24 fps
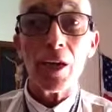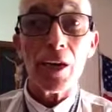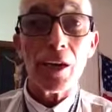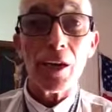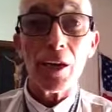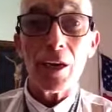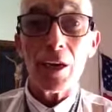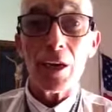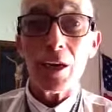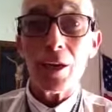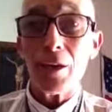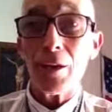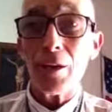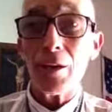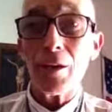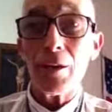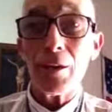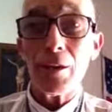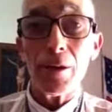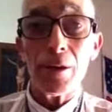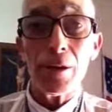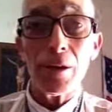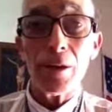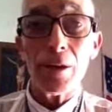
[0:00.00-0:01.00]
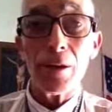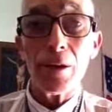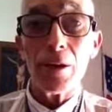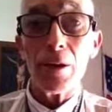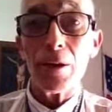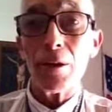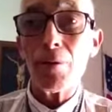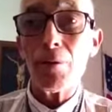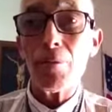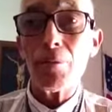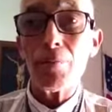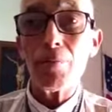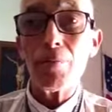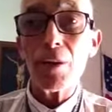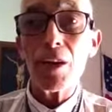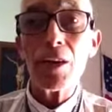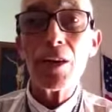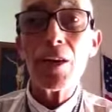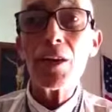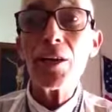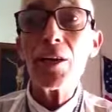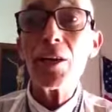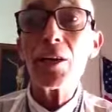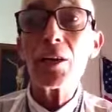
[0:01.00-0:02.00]
Uh, uh
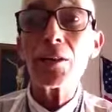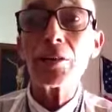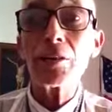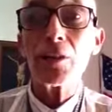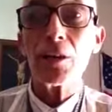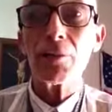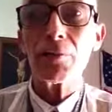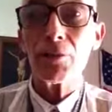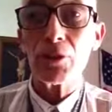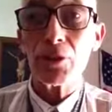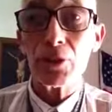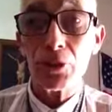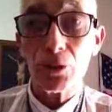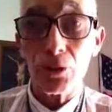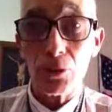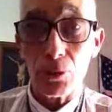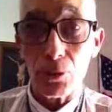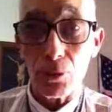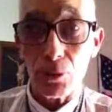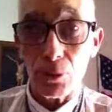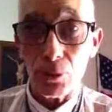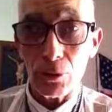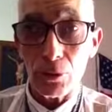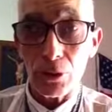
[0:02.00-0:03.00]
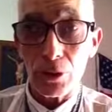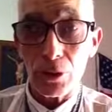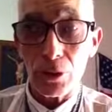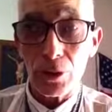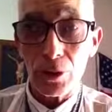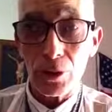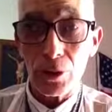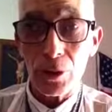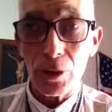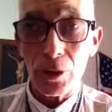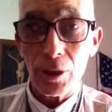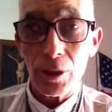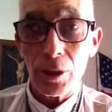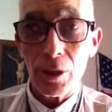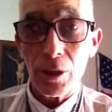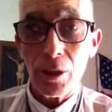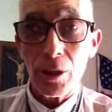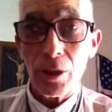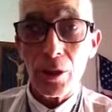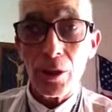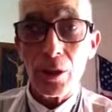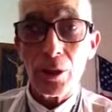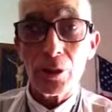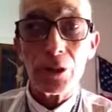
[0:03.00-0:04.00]
managers of the schools,
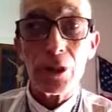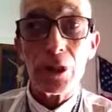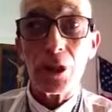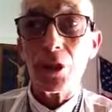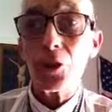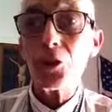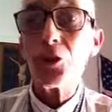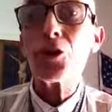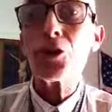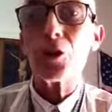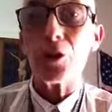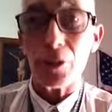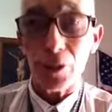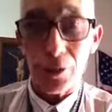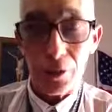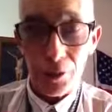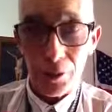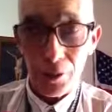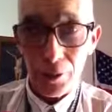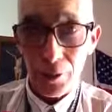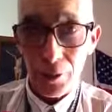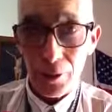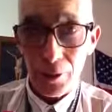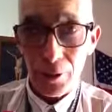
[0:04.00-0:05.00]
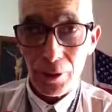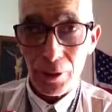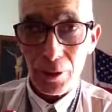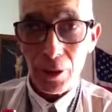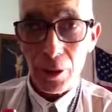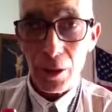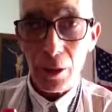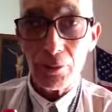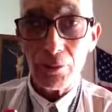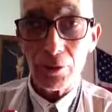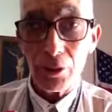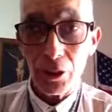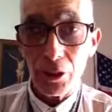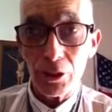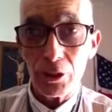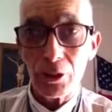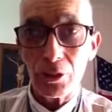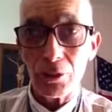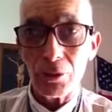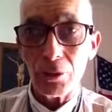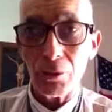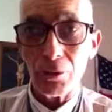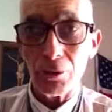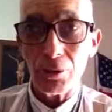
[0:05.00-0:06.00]
teachers of the
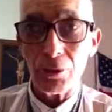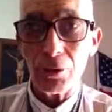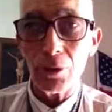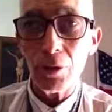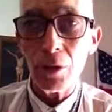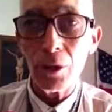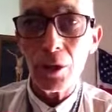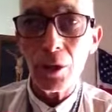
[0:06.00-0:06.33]
school,